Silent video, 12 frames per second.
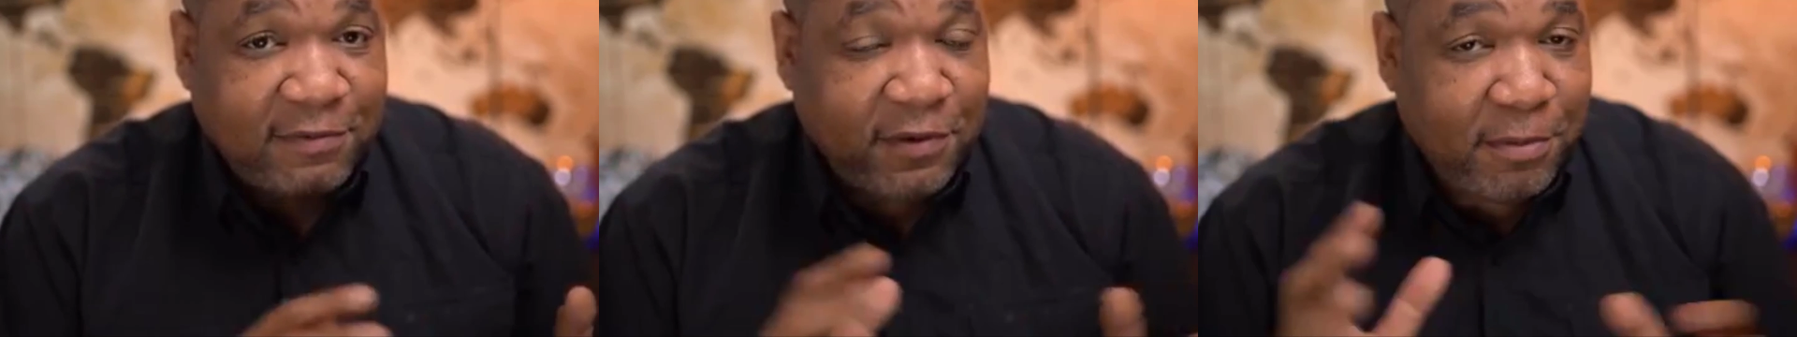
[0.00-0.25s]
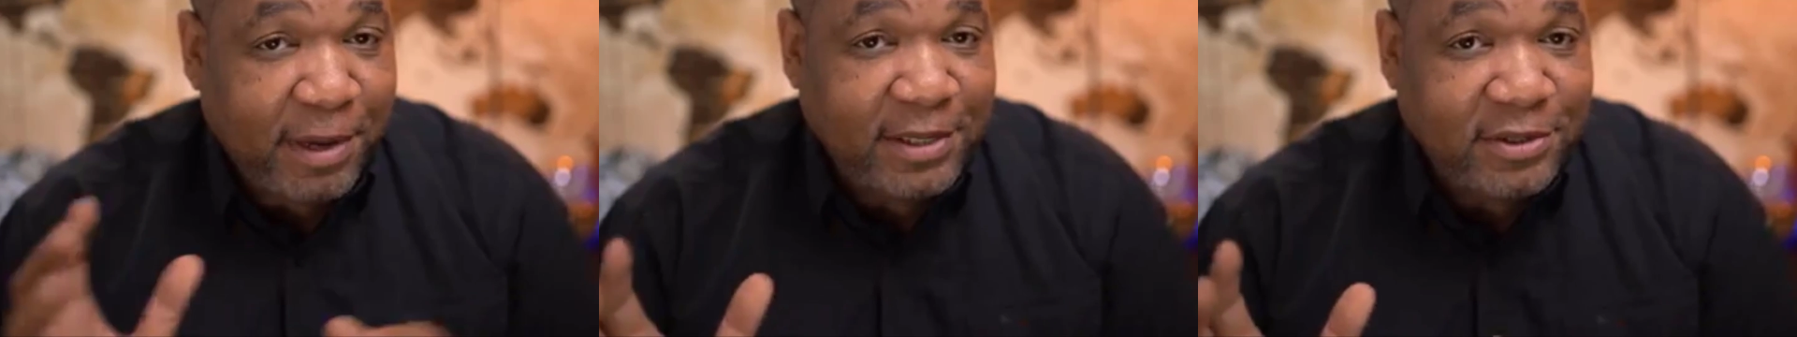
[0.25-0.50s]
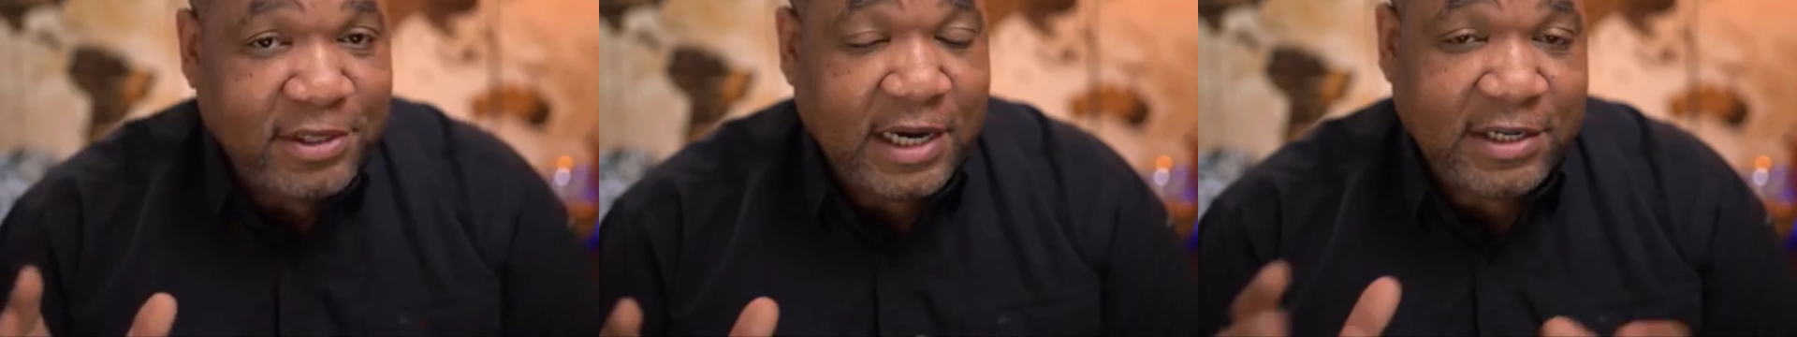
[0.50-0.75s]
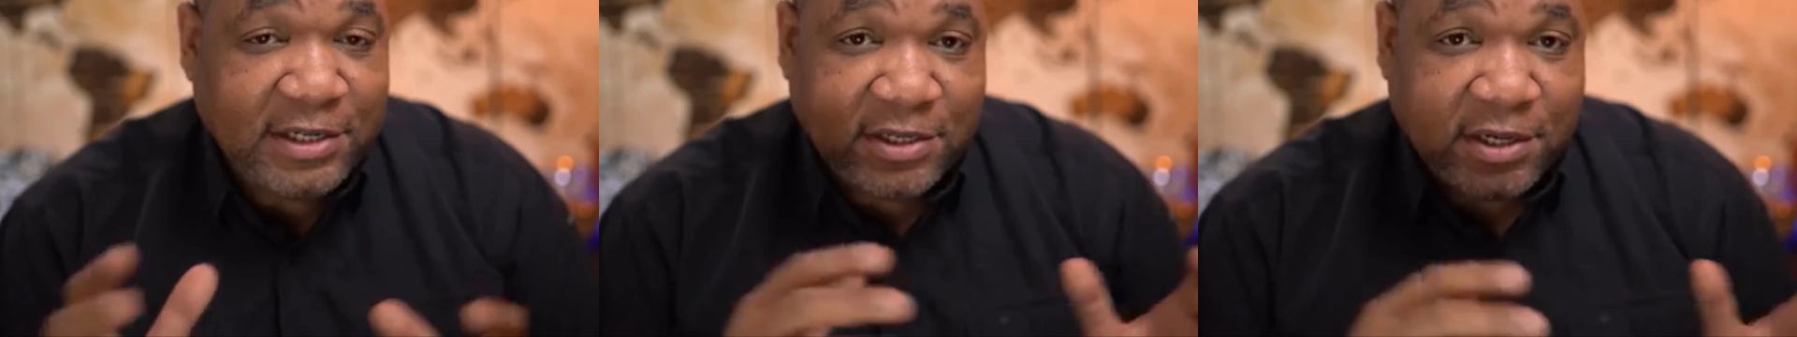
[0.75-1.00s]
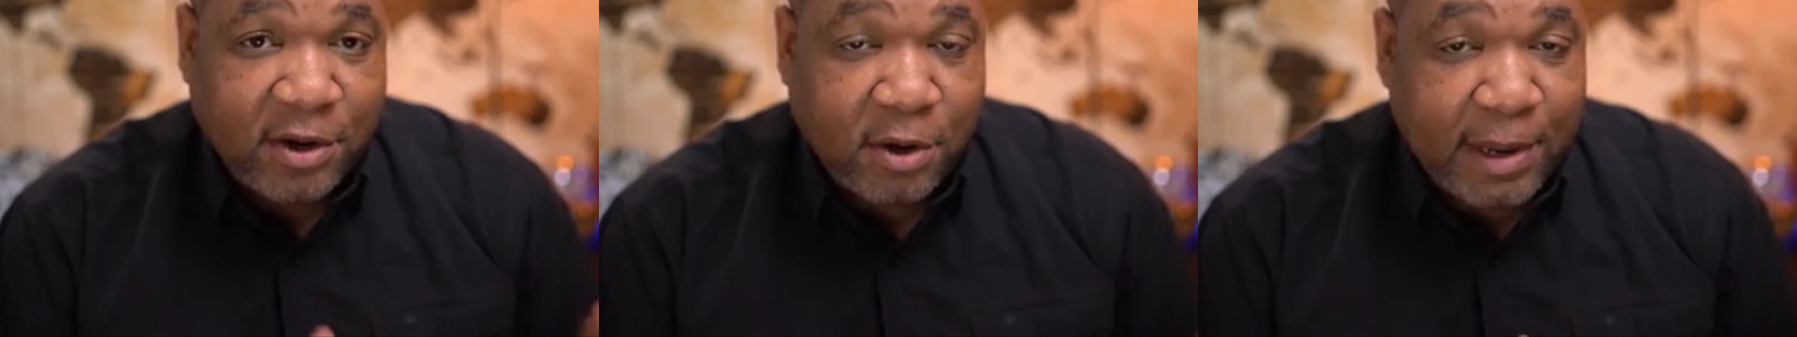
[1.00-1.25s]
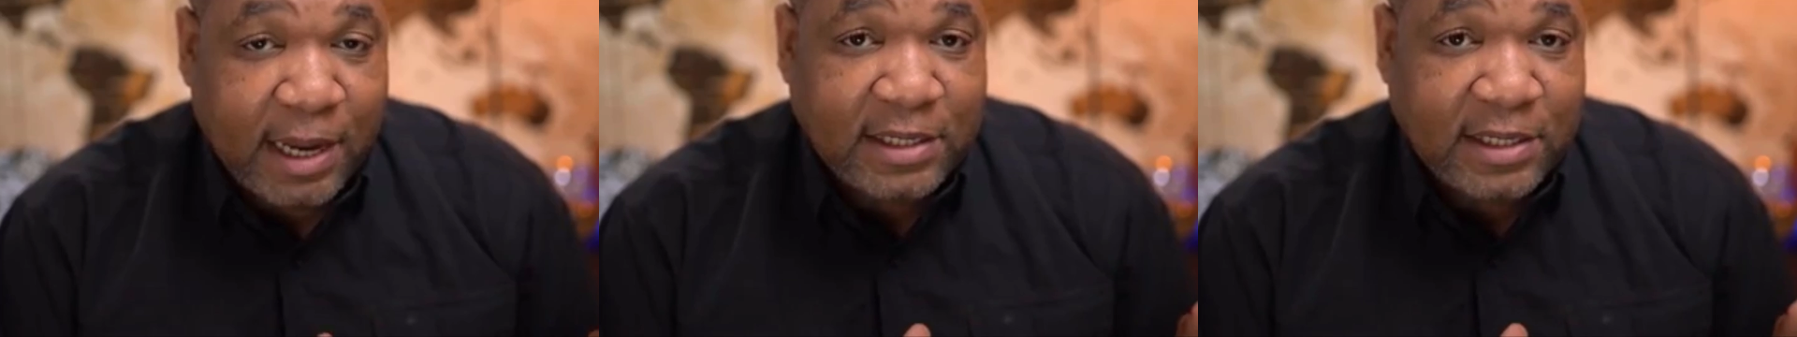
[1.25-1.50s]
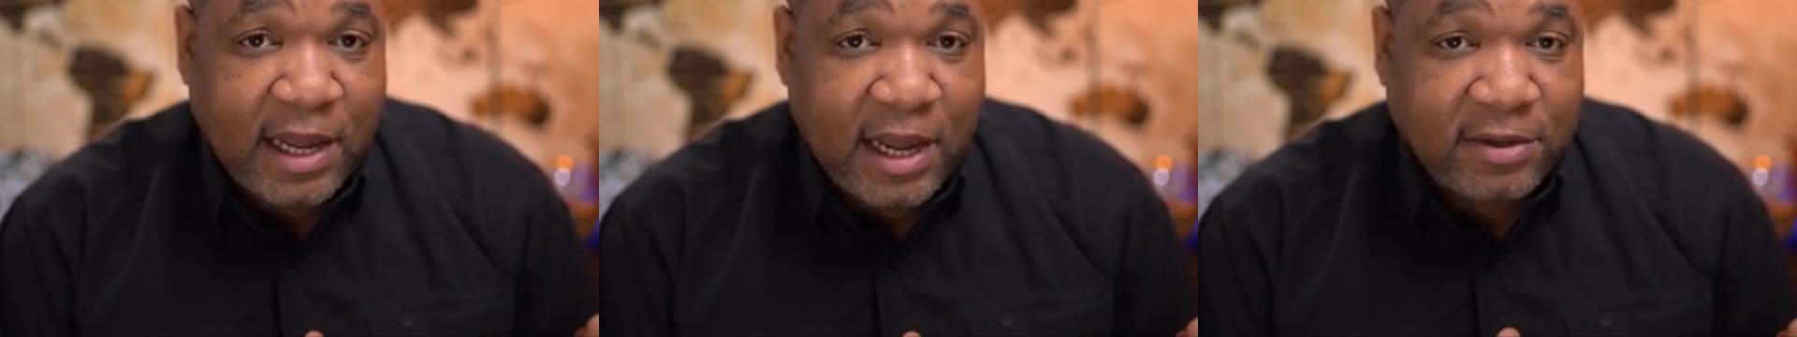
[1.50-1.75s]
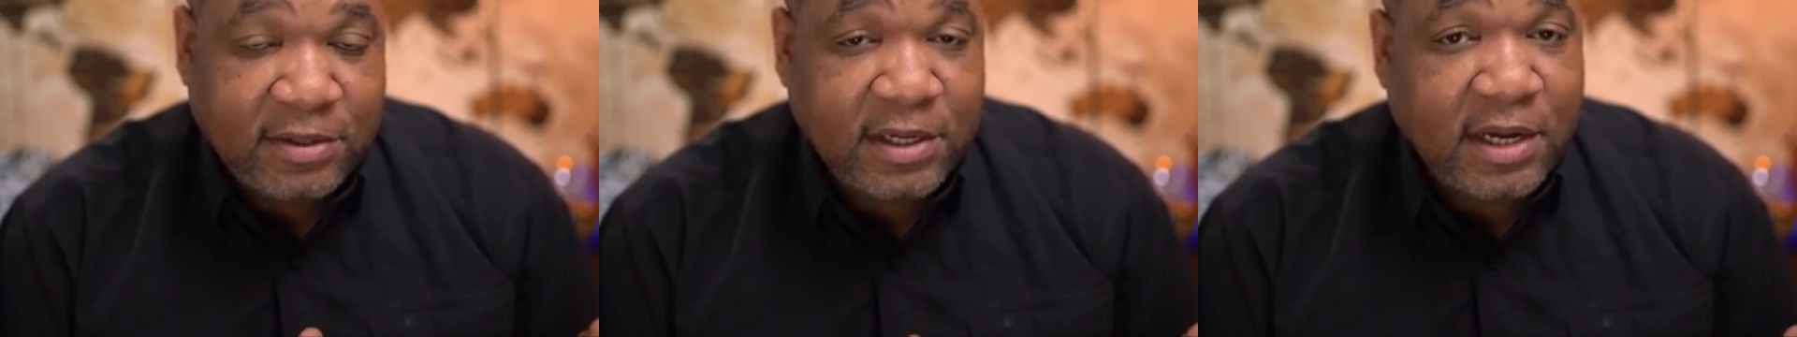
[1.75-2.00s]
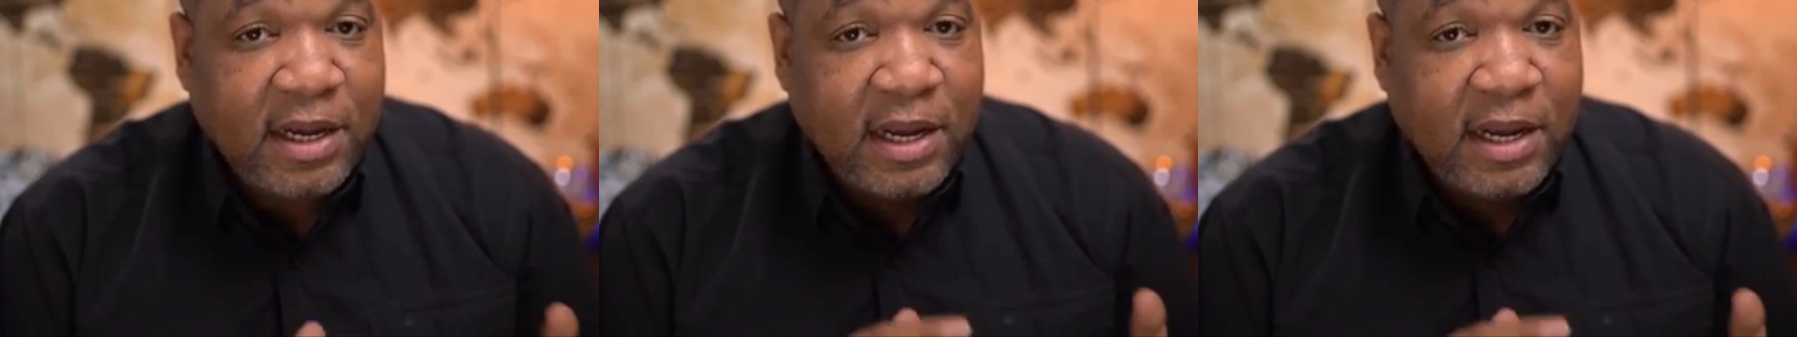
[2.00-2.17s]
If there are major changes, it's going to go back to the House.